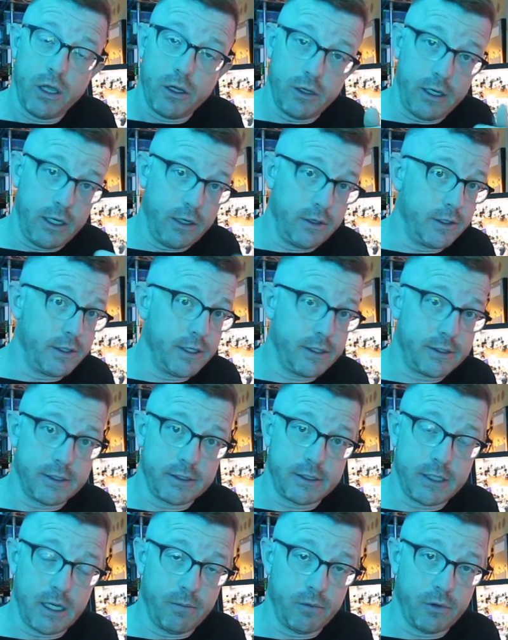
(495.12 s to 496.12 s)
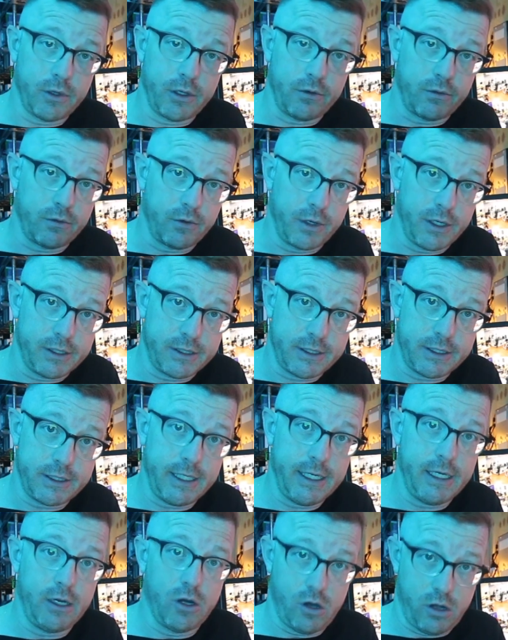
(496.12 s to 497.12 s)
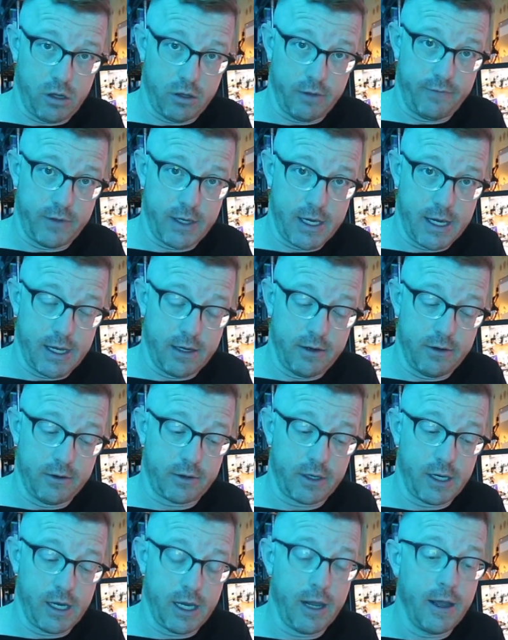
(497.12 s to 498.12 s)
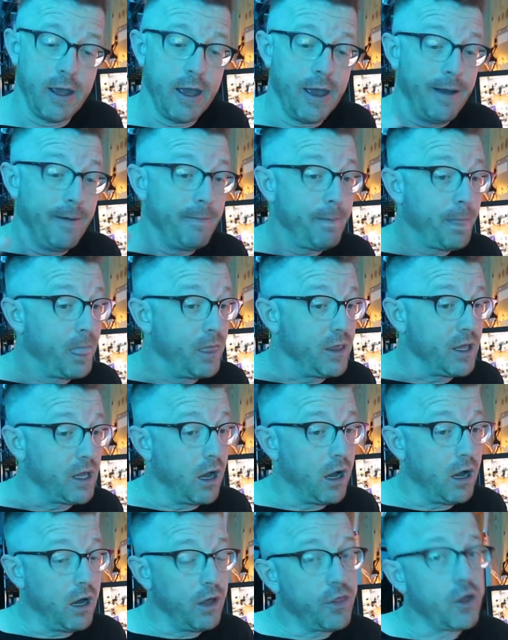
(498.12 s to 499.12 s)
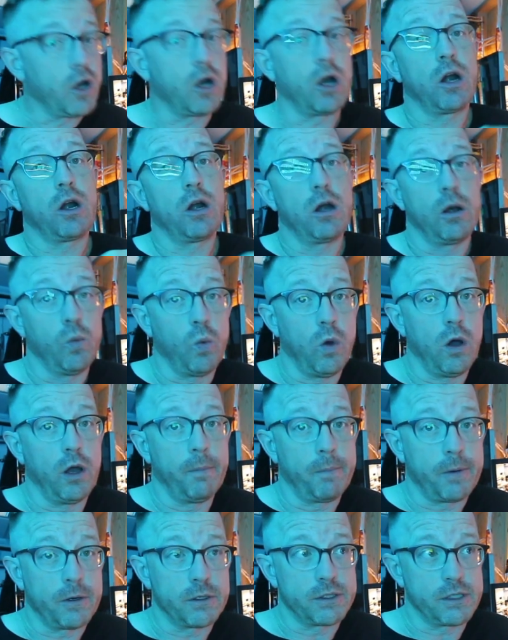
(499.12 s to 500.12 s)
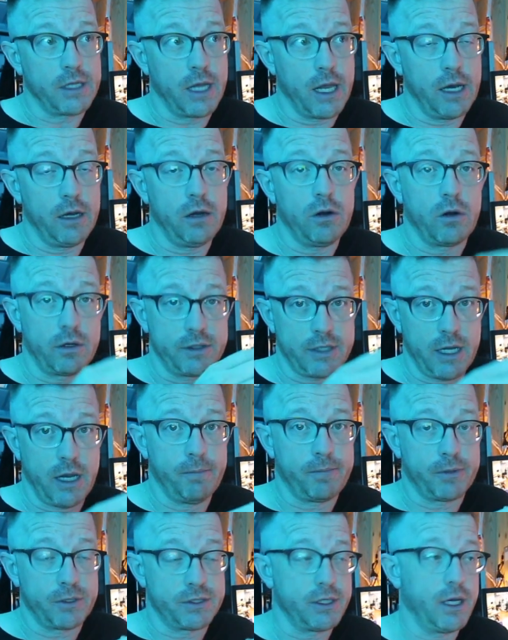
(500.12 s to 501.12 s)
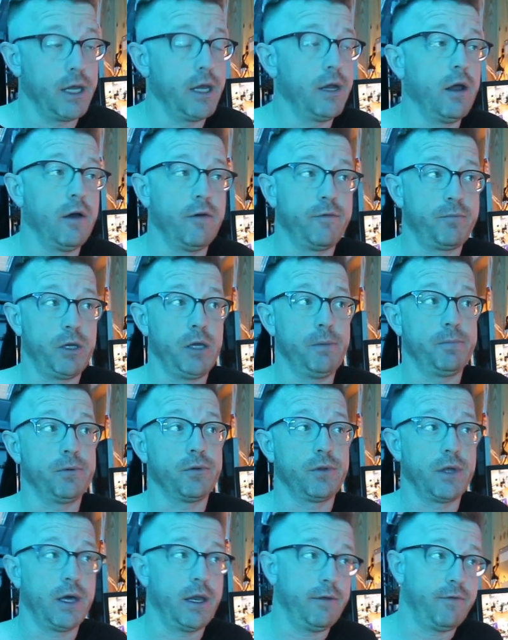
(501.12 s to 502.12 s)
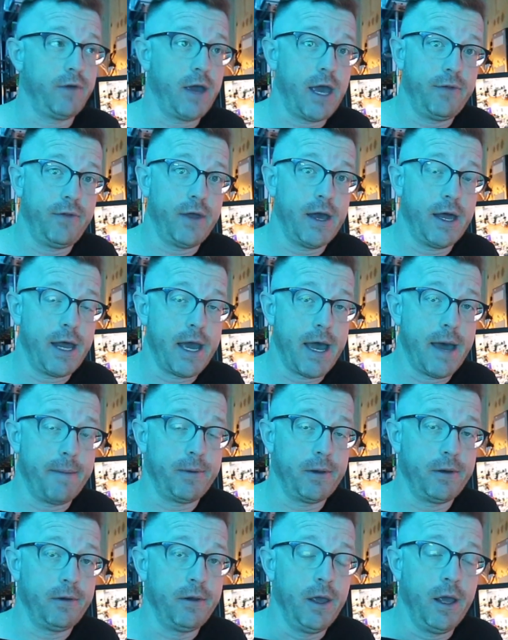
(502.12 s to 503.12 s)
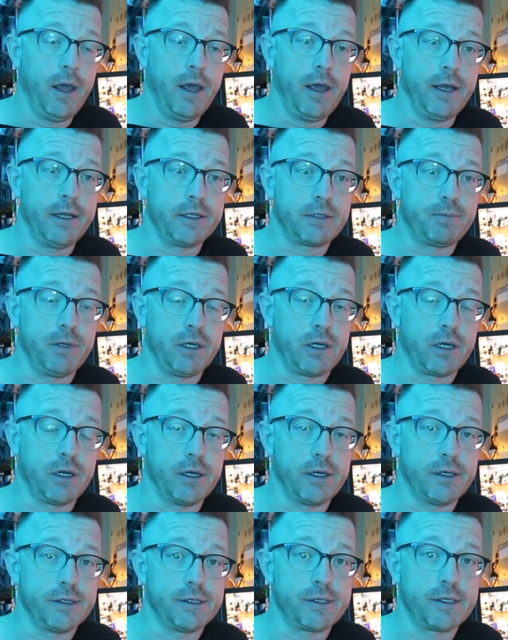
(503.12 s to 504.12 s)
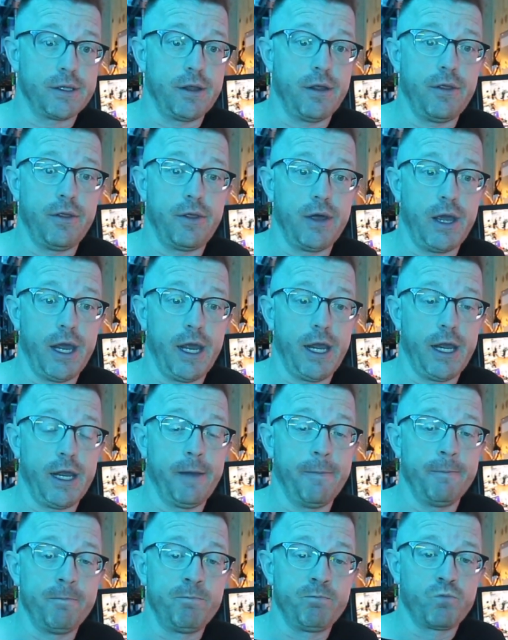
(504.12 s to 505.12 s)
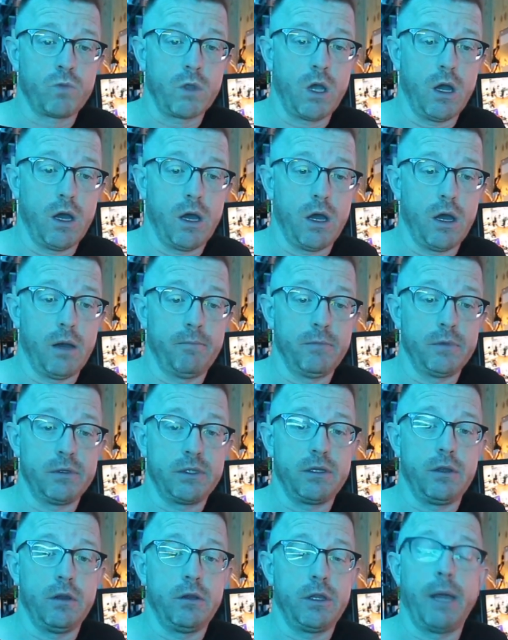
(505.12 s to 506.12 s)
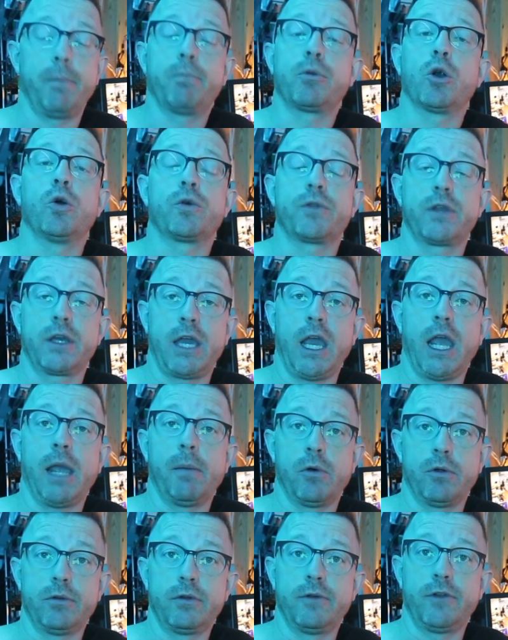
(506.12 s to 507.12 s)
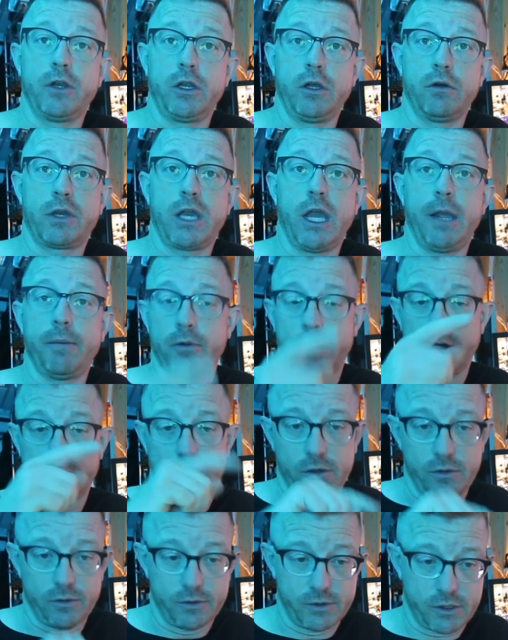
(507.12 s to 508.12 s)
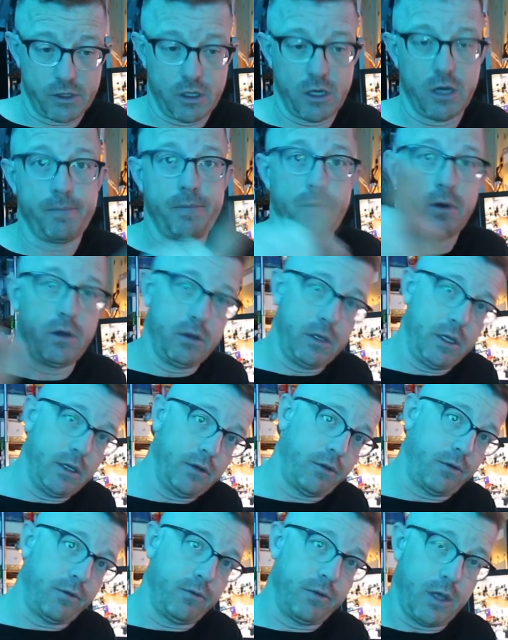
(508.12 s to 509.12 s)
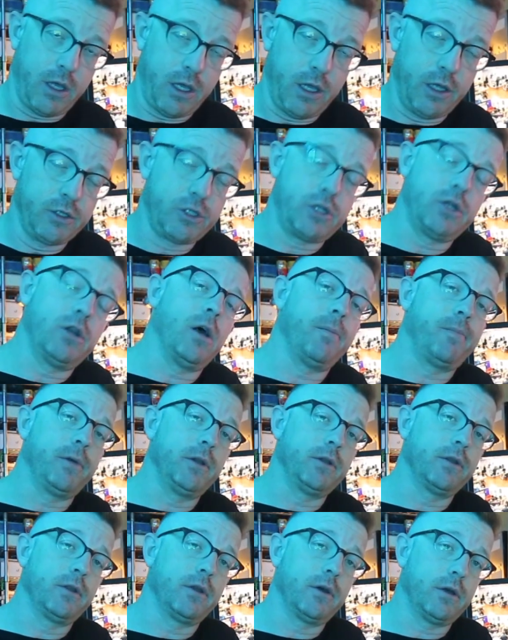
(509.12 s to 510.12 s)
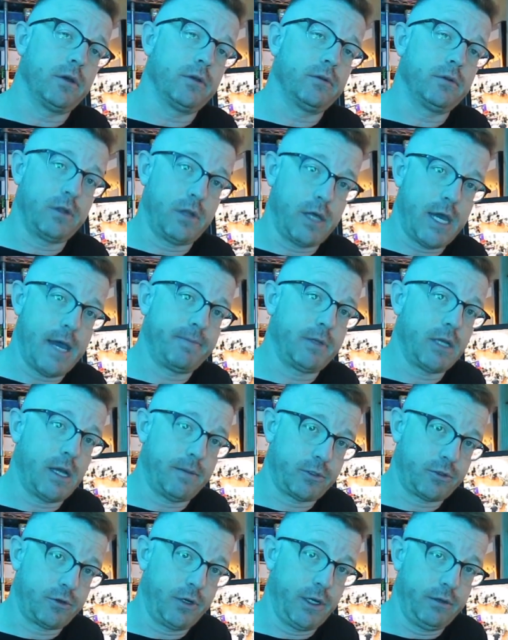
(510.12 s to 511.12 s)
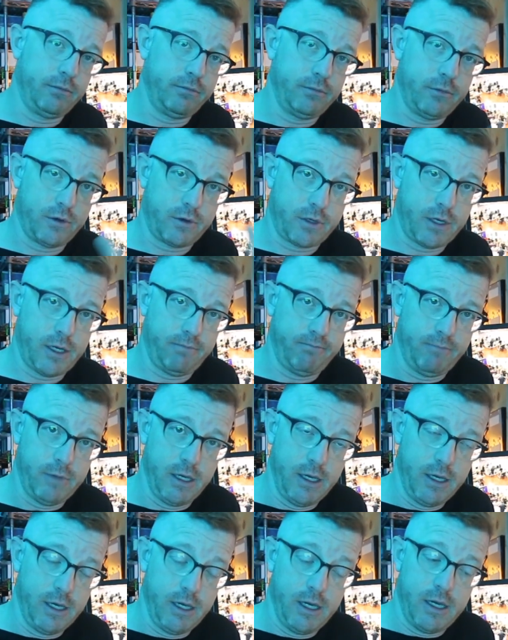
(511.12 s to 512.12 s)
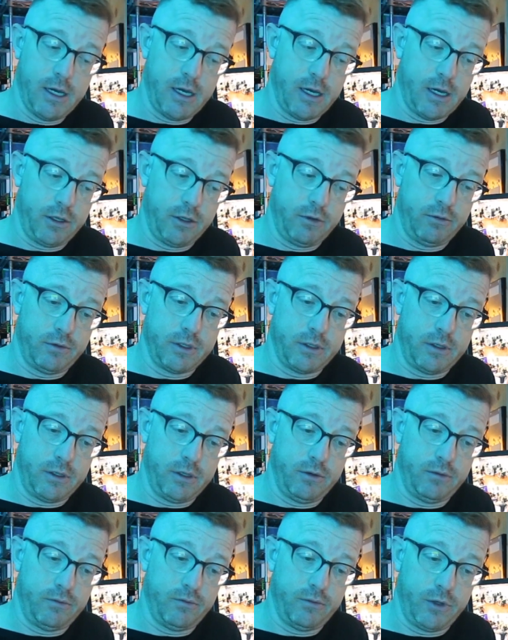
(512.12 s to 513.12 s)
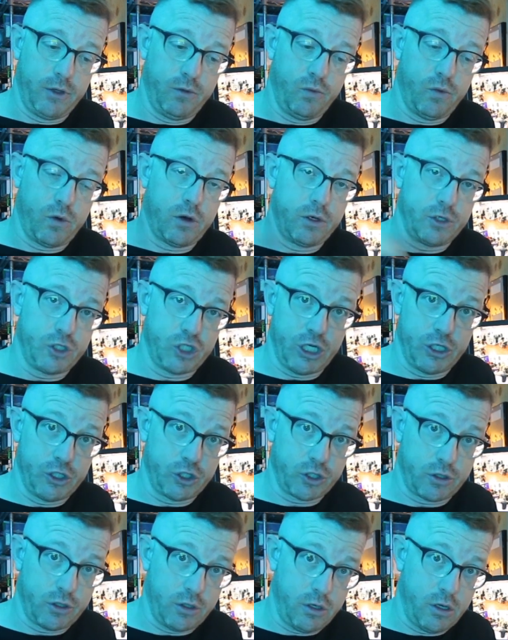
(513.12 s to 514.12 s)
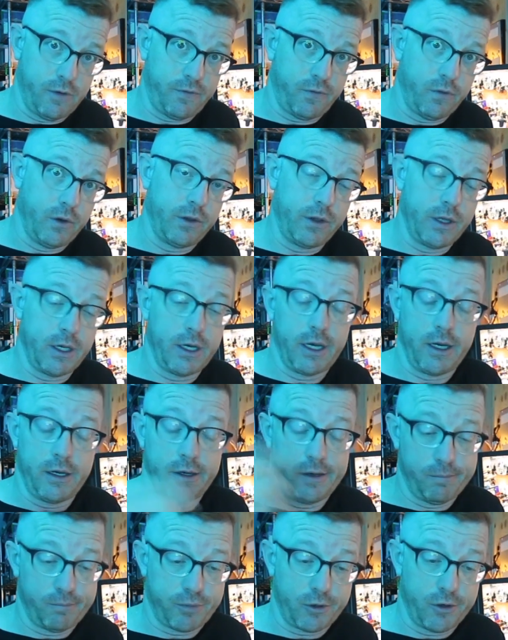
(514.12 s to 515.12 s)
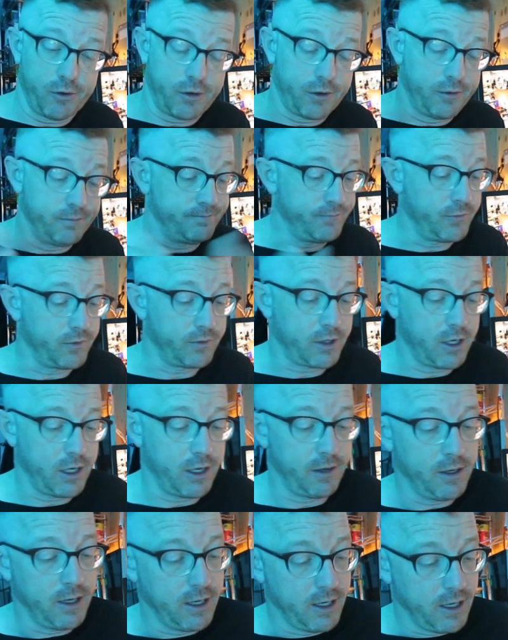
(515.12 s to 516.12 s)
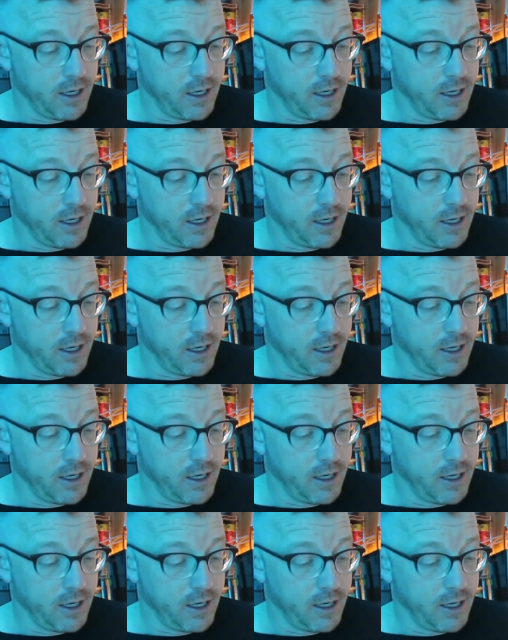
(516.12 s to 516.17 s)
you need to disassemble it and reseat all of that, okay? The other 1% or 10% of people that have had that happen, it's because they broke the cable, the video cable that goes up in through the hinge and up into the laptop screen. Okay, you weren't ginger enough with it and it broke. Okay,